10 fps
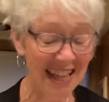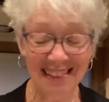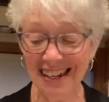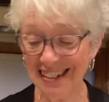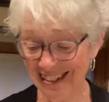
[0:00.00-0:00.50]

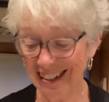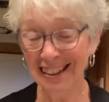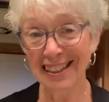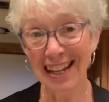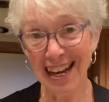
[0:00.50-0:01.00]
That is a
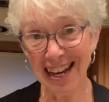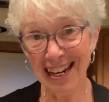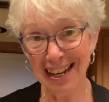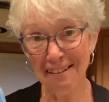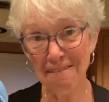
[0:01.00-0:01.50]

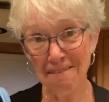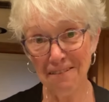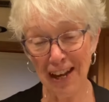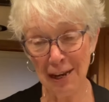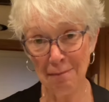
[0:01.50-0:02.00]
lot of
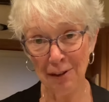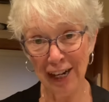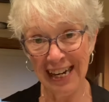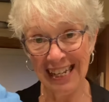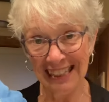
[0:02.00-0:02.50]
fiber
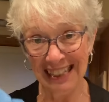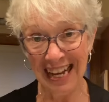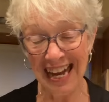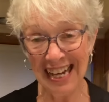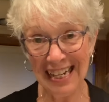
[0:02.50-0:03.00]
and a
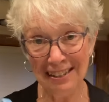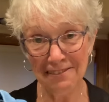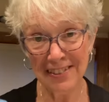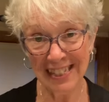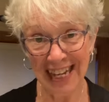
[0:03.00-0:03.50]
lot of
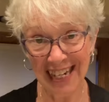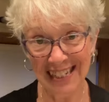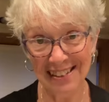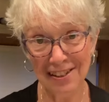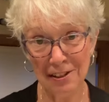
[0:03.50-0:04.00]

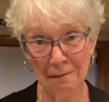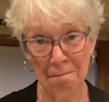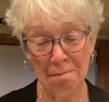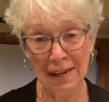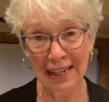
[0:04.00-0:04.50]
sides to
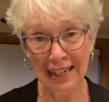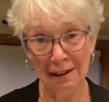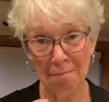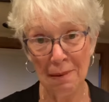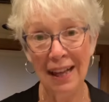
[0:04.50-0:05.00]
pick
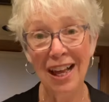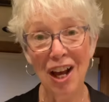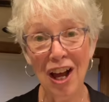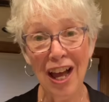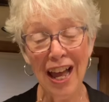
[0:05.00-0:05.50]
up
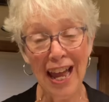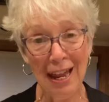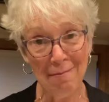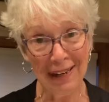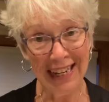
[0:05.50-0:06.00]

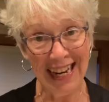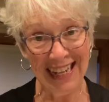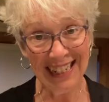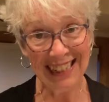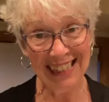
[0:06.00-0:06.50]
and
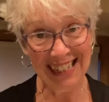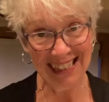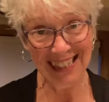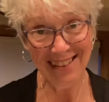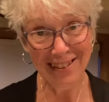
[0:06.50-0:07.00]
mechanically
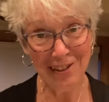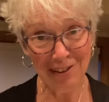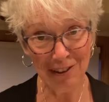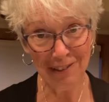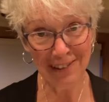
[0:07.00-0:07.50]
clean the
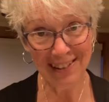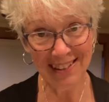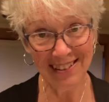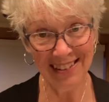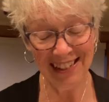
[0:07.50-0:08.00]

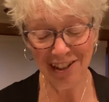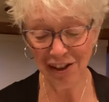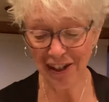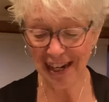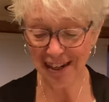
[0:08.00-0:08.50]
surfaces in
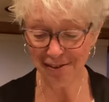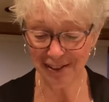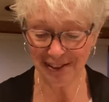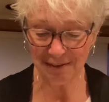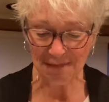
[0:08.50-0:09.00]
your
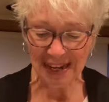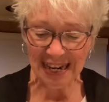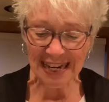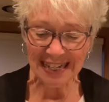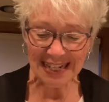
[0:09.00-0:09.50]
house.
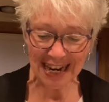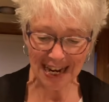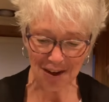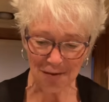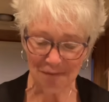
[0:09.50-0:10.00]

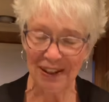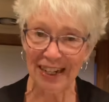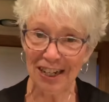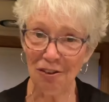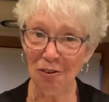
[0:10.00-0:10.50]
Now,
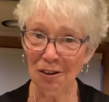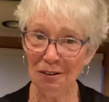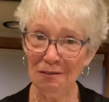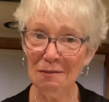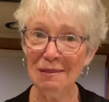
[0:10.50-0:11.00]
in order
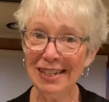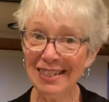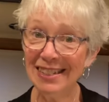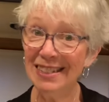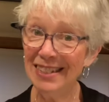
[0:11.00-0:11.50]
for me
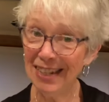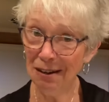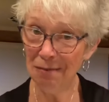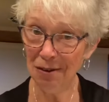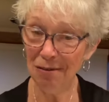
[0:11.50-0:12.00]
to
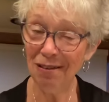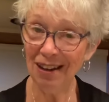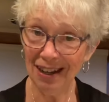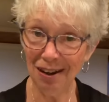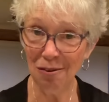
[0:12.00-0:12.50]
demo
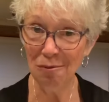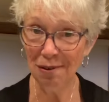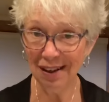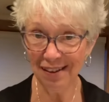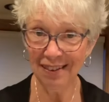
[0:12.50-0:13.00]
how
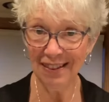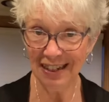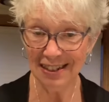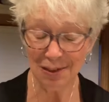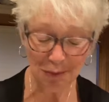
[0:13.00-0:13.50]
well
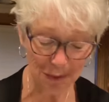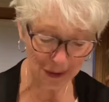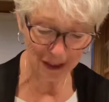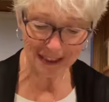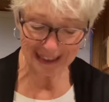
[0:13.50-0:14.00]
this
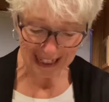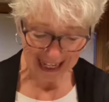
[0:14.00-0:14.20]
works,